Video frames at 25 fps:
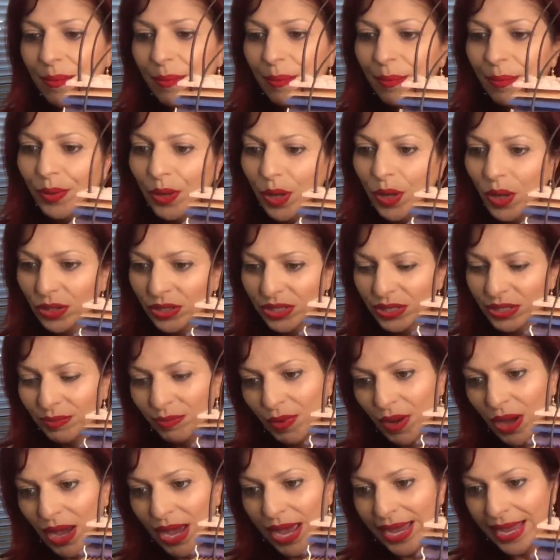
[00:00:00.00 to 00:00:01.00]
blocked
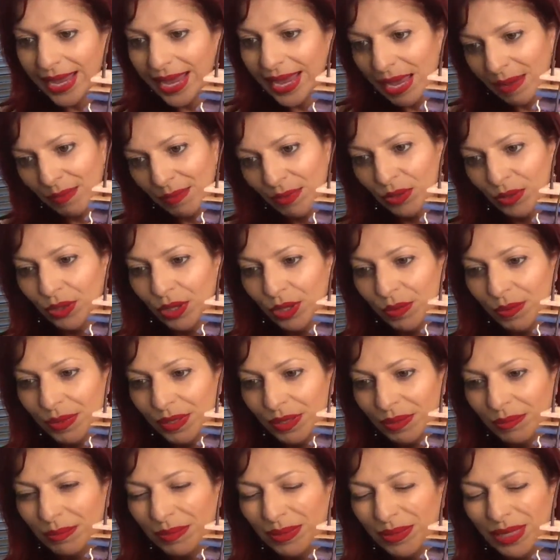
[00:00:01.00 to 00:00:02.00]
by hemoglobin
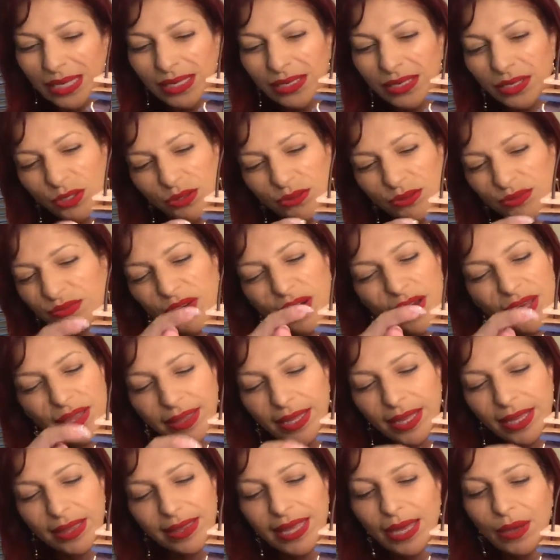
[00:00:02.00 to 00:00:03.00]
and blood, and you'll find
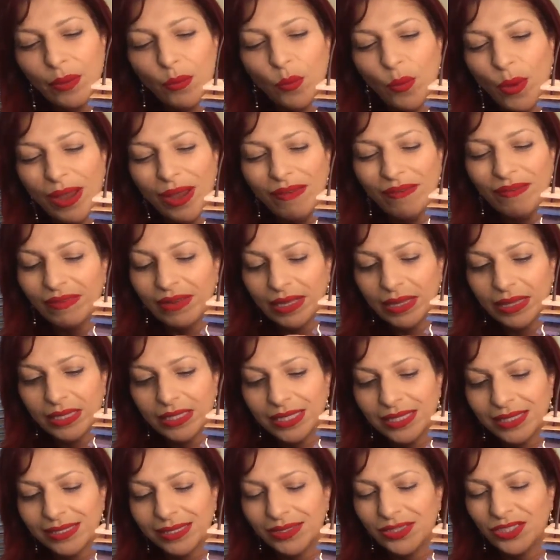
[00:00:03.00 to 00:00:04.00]
that that wavelength
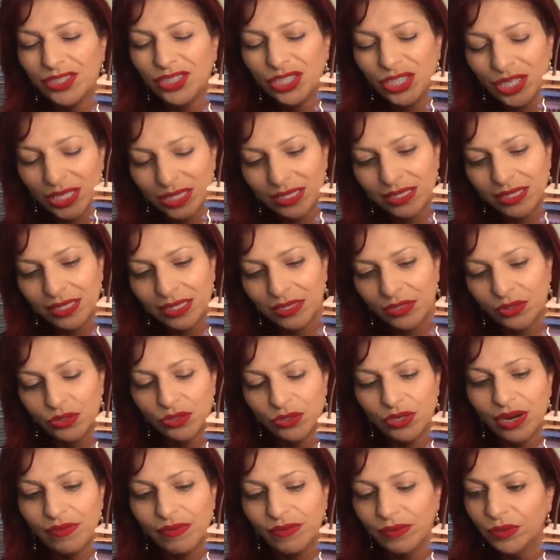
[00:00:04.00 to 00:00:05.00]
just doesn't
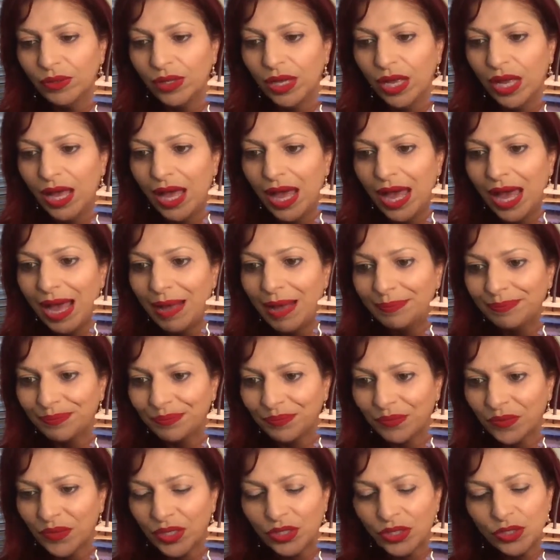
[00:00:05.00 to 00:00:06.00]
travel
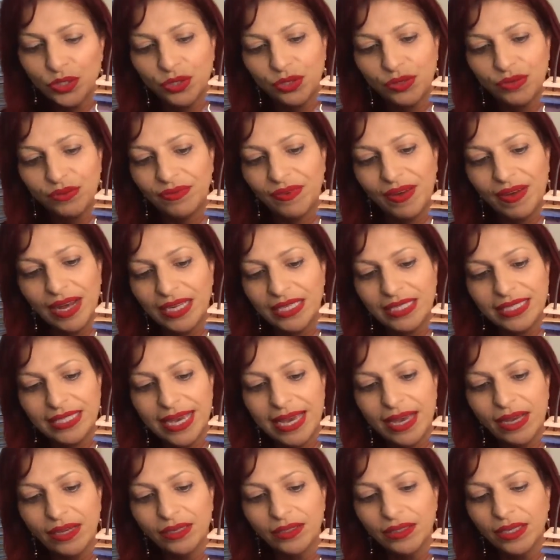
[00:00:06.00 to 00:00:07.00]
too far
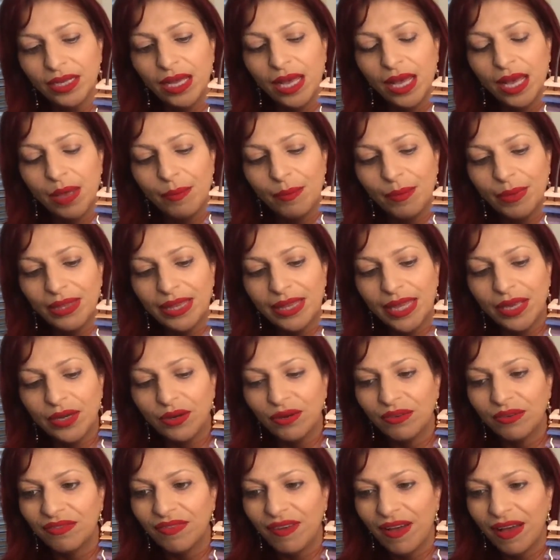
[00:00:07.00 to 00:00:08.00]
down. But then
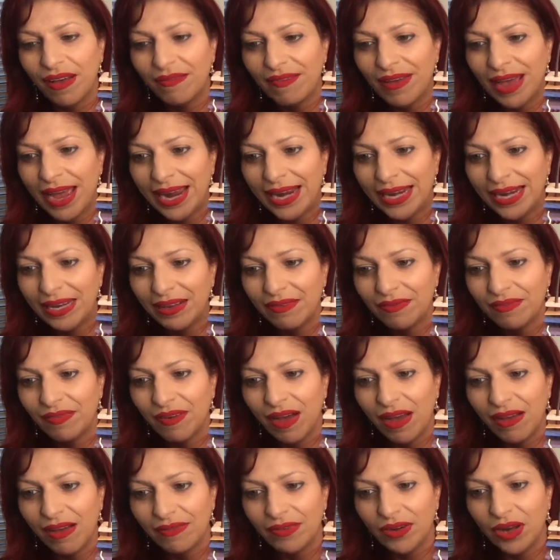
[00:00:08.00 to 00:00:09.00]
your 580,
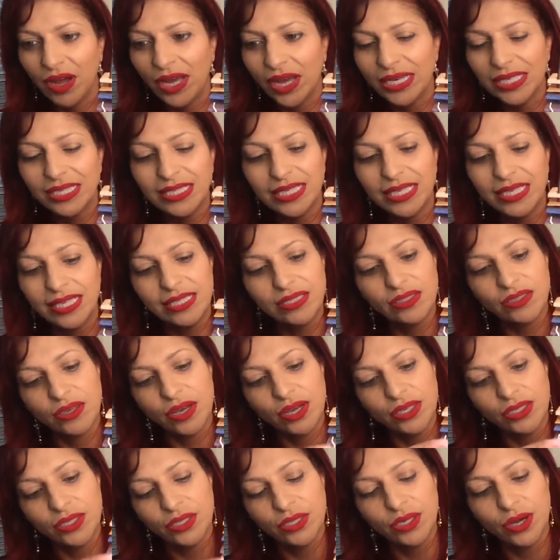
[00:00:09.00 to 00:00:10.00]
590 is
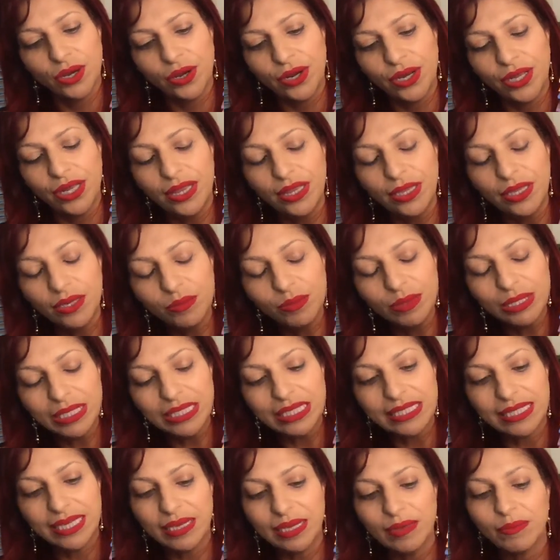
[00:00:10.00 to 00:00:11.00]
going to go a little bit
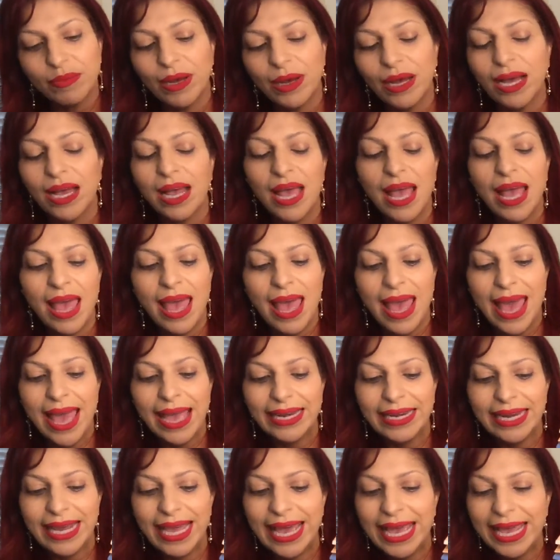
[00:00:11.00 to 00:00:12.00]
deeper
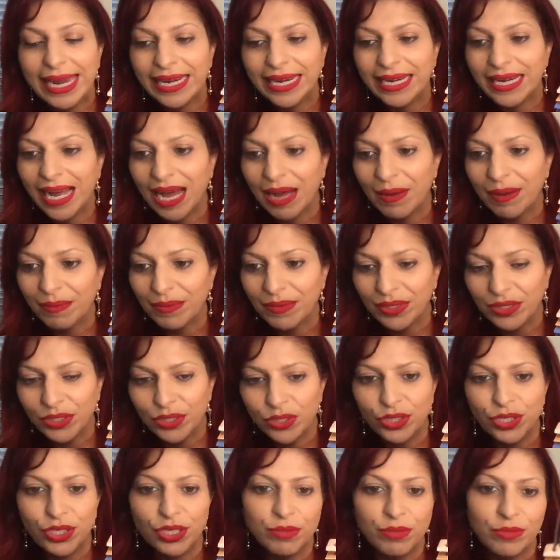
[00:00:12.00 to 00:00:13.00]
and heat up the
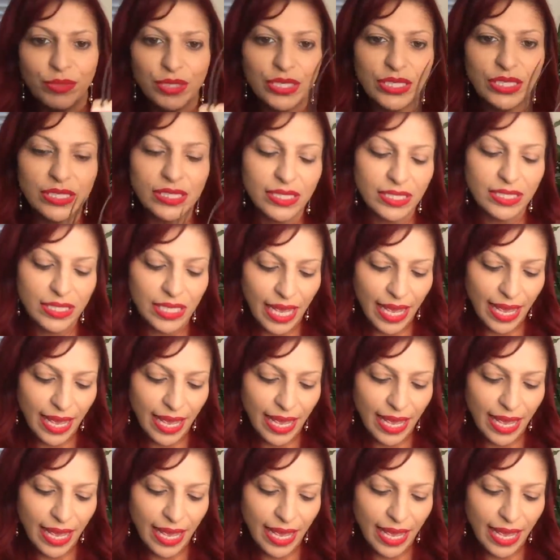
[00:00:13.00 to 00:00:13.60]
dermis